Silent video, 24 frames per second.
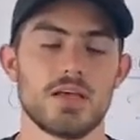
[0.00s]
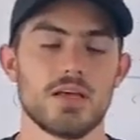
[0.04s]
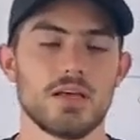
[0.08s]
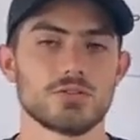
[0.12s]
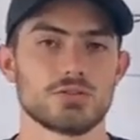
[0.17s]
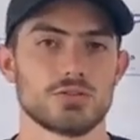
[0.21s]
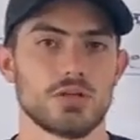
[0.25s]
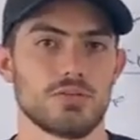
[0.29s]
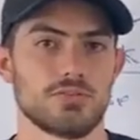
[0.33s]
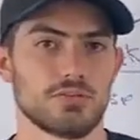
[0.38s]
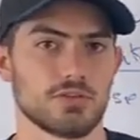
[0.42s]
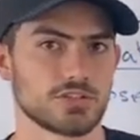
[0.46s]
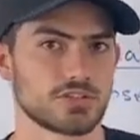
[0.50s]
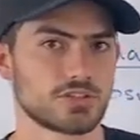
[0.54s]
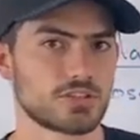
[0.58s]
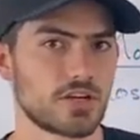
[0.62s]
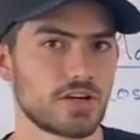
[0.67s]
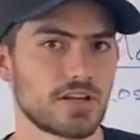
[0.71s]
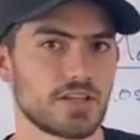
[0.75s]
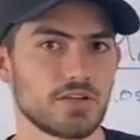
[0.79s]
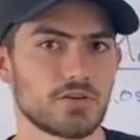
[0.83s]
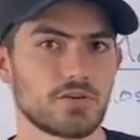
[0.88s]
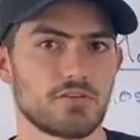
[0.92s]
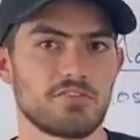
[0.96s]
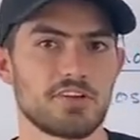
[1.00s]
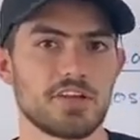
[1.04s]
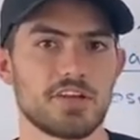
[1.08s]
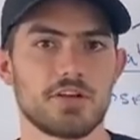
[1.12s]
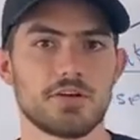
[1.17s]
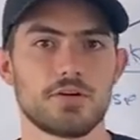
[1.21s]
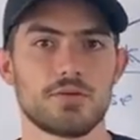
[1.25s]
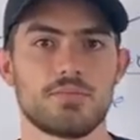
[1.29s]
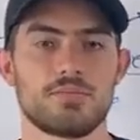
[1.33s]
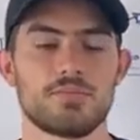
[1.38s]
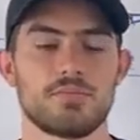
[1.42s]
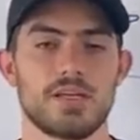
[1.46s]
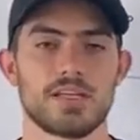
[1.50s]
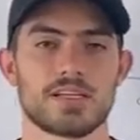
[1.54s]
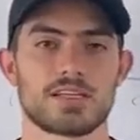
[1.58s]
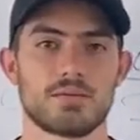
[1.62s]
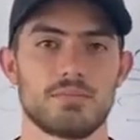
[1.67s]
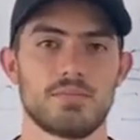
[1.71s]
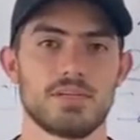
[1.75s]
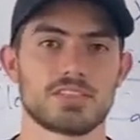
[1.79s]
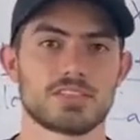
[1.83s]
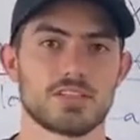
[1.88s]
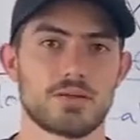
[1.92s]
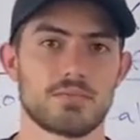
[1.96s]
So if you're starting your video, it can
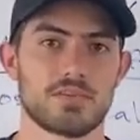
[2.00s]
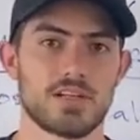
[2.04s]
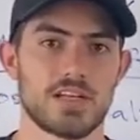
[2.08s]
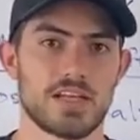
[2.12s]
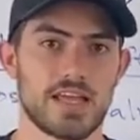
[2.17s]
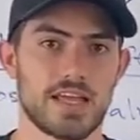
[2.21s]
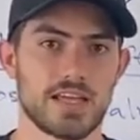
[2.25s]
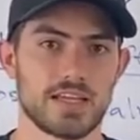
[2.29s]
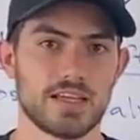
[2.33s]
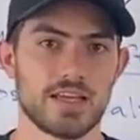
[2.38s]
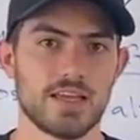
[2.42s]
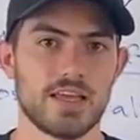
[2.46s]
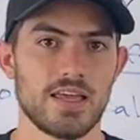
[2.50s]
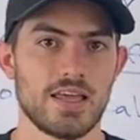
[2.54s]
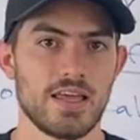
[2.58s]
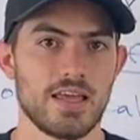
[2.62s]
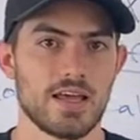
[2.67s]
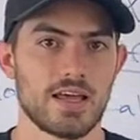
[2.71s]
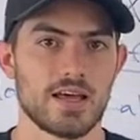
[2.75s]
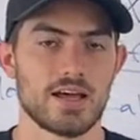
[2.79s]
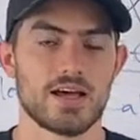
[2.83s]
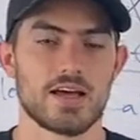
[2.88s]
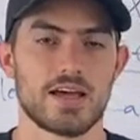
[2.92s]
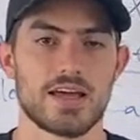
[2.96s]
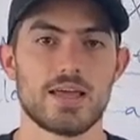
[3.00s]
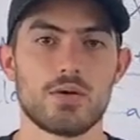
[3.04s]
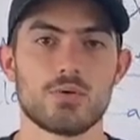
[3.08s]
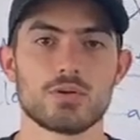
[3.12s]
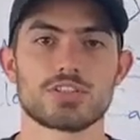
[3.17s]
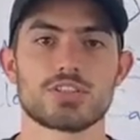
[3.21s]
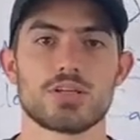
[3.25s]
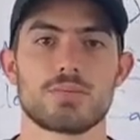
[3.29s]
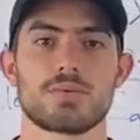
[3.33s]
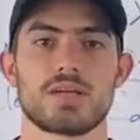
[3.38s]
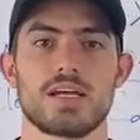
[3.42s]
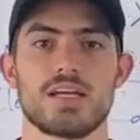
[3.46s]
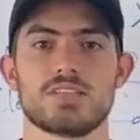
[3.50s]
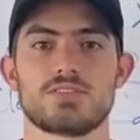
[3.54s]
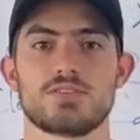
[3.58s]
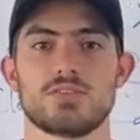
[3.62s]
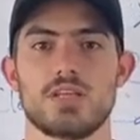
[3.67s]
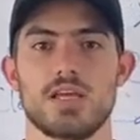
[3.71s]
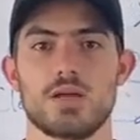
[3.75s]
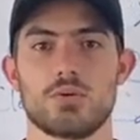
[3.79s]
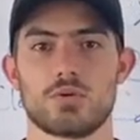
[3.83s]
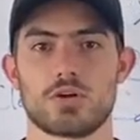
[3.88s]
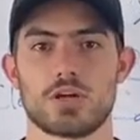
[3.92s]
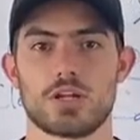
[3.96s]
be something like, hey, what's up guys,
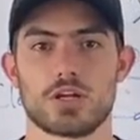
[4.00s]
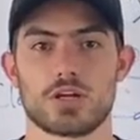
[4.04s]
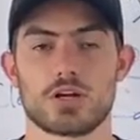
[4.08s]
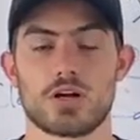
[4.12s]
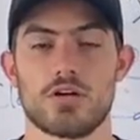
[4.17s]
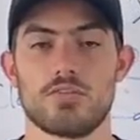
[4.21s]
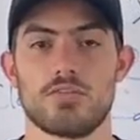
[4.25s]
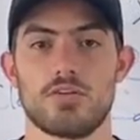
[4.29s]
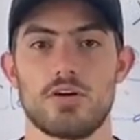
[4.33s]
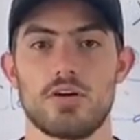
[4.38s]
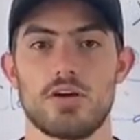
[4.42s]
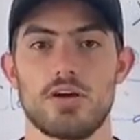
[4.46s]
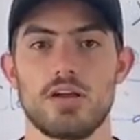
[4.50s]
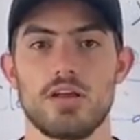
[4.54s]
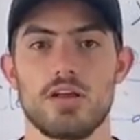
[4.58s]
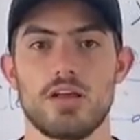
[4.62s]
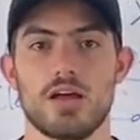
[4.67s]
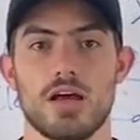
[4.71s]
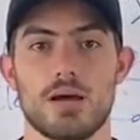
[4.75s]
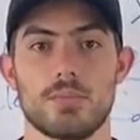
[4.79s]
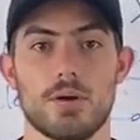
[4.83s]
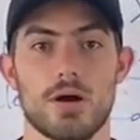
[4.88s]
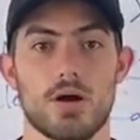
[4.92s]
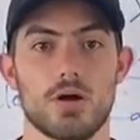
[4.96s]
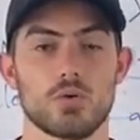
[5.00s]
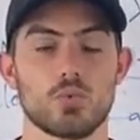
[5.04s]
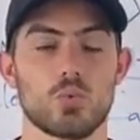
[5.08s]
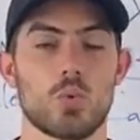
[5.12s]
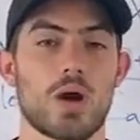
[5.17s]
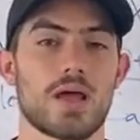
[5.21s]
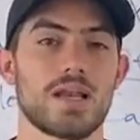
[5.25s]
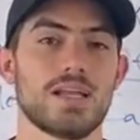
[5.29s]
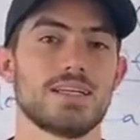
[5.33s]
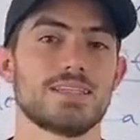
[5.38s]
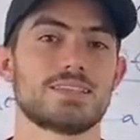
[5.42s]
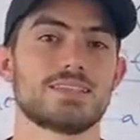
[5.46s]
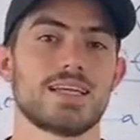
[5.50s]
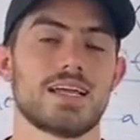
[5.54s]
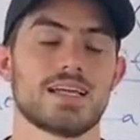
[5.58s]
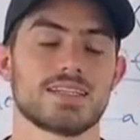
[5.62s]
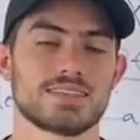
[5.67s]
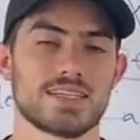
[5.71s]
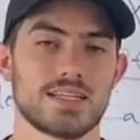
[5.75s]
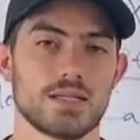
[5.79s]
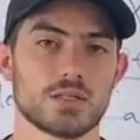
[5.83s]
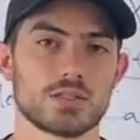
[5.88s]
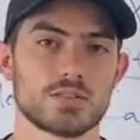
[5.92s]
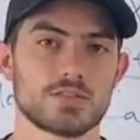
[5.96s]
today we're going to cover about what is a
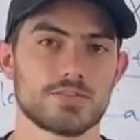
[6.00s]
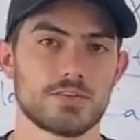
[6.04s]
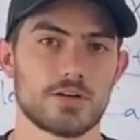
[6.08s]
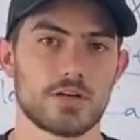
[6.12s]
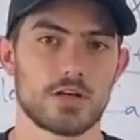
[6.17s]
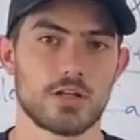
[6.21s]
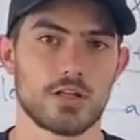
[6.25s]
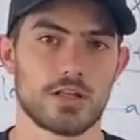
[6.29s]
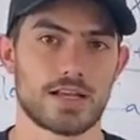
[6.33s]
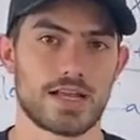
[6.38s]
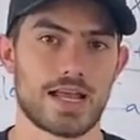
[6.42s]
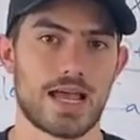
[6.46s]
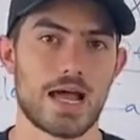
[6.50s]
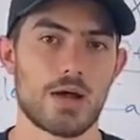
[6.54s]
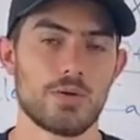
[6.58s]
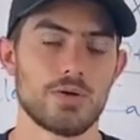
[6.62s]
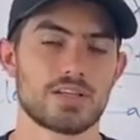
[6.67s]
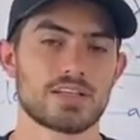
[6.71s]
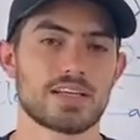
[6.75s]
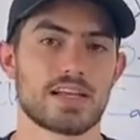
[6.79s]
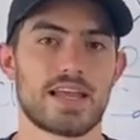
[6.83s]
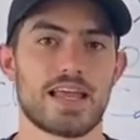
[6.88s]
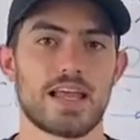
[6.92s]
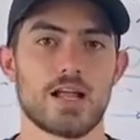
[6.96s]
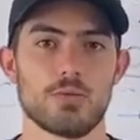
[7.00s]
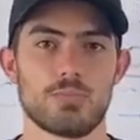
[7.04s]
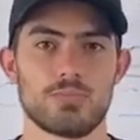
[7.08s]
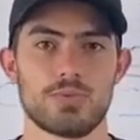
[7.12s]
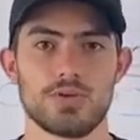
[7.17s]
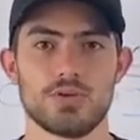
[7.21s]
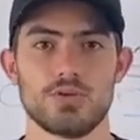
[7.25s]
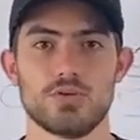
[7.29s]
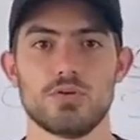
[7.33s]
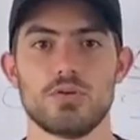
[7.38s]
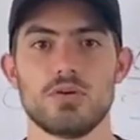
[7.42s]
sales funnel and how it can help you